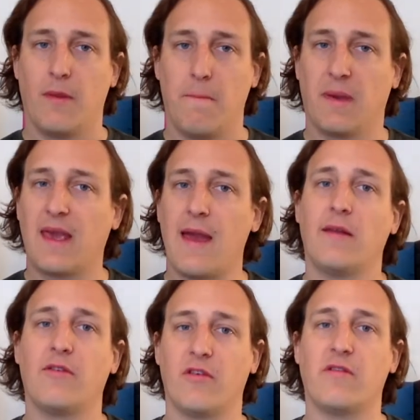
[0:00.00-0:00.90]

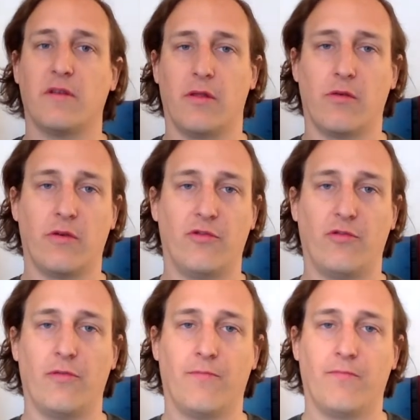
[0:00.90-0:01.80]
Mechanics is another
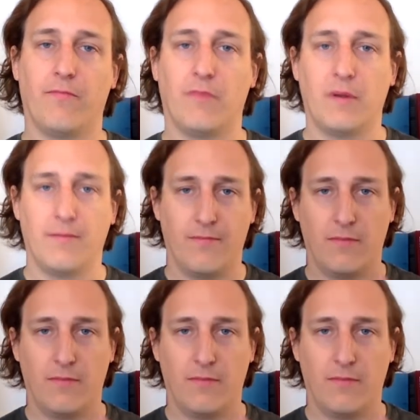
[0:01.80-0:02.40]
issue, but